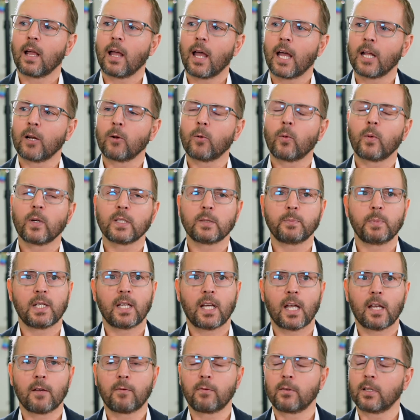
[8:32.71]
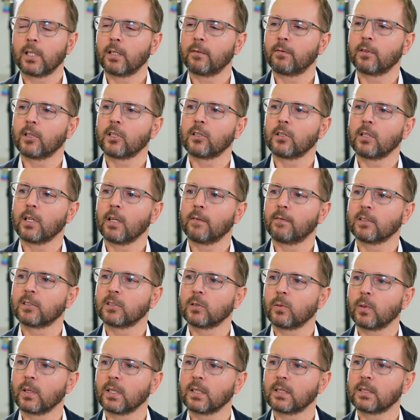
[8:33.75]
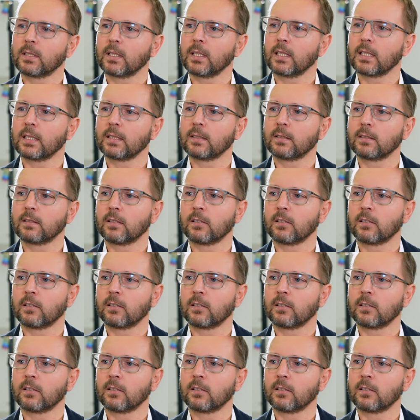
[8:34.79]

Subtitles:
And always be careful if a squint is